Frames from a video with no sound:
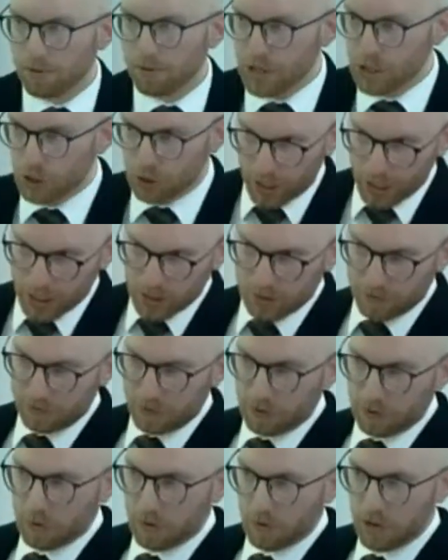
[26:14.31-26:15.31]
You've been
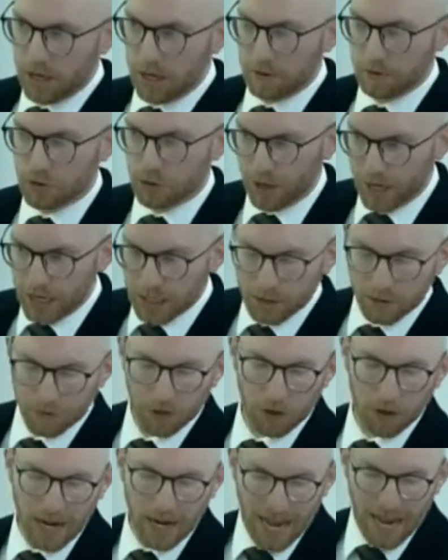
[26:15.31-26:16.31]
transfer, uh,
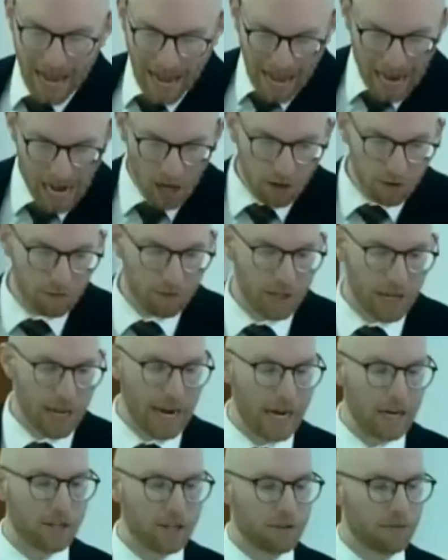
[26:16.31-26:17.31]
transferred out of
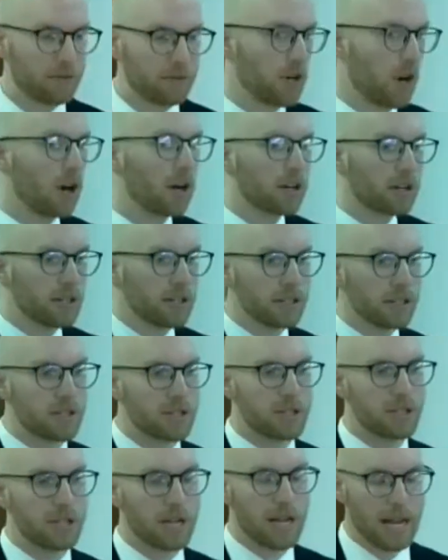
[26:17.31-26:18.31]
the age of
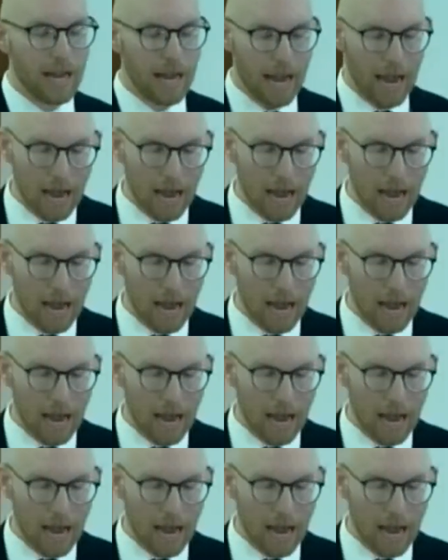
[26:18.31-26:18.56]
darkness,